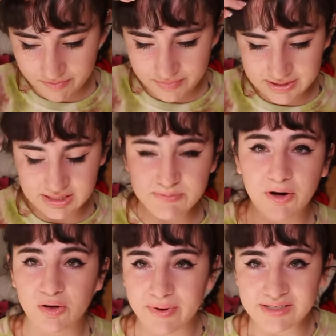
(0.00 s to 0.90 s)
business
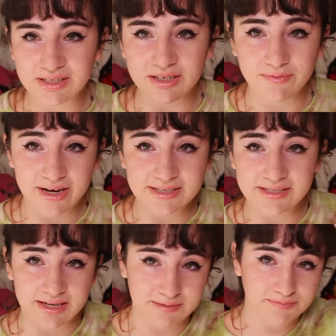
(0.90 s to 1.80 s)
partner basically
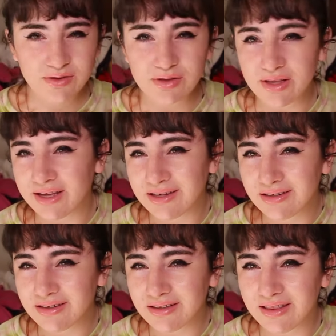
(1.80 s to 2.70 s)
raises him. So
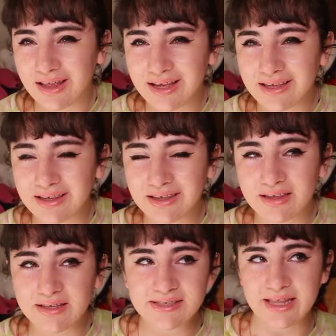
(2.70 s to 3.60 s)
then, like,
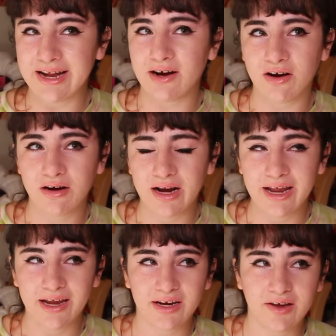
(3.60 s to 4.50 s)
he's there,
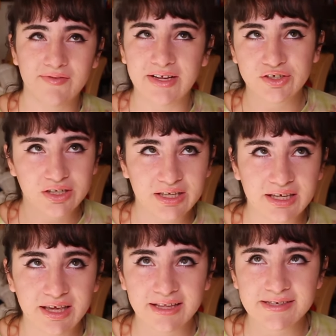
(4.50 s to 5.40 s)
and eventually
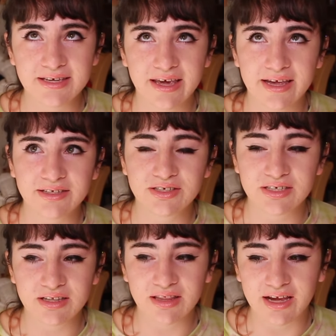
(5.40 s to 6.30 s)
he gets engaged
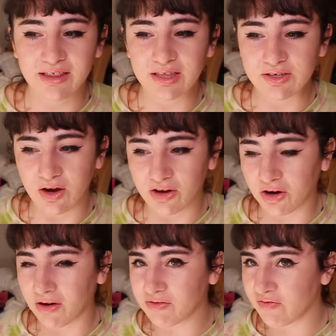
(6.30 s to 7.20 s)
to, like, the
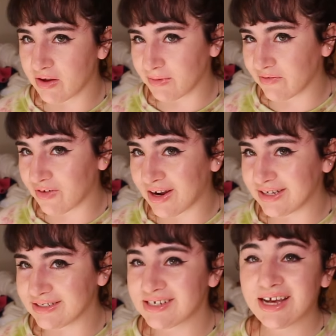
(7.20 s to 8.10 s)
daughter of the family
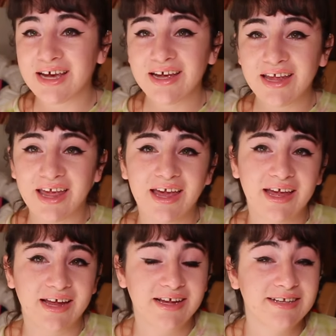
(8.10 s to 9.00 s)
friend.
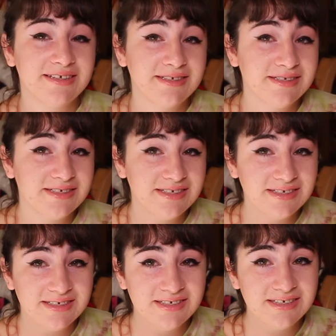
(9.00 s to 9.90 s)

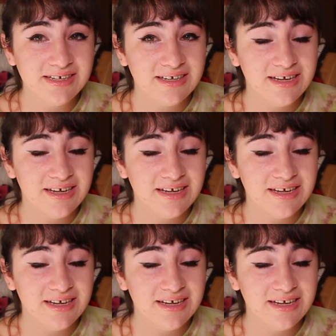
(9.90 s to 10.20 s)
And